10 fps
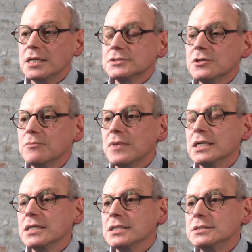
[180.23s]
So
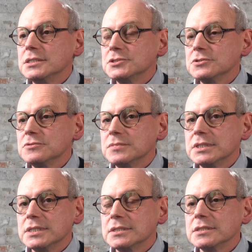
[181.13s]
my initial
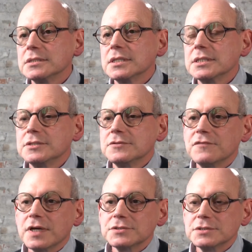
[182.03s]
beginning in
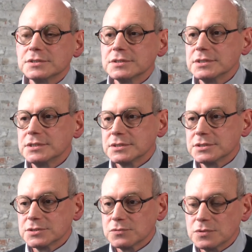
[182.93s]
infectious
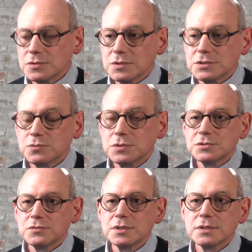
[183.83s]
diseases was
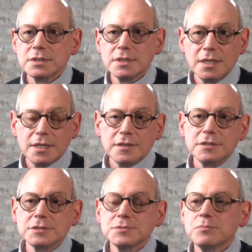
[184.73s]
really
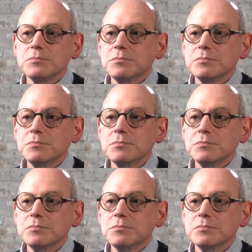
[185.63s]
this